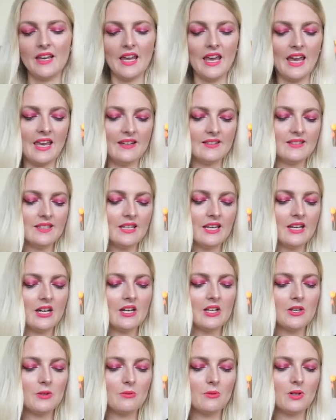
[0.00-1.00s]
and the
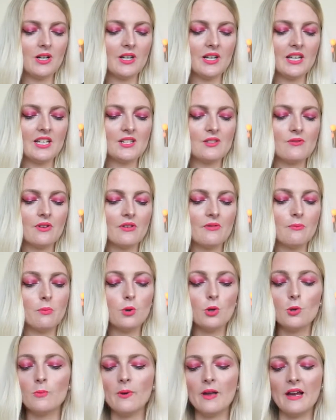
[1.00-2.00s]
other one is with
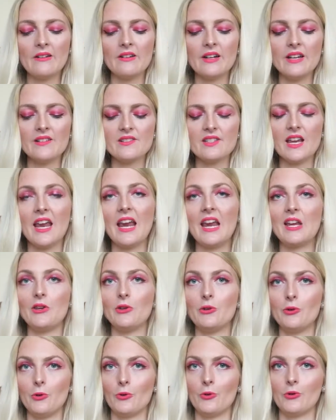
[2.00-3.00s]
blueberries and
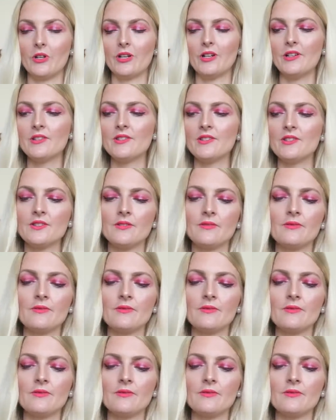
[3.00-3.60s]
yogurts.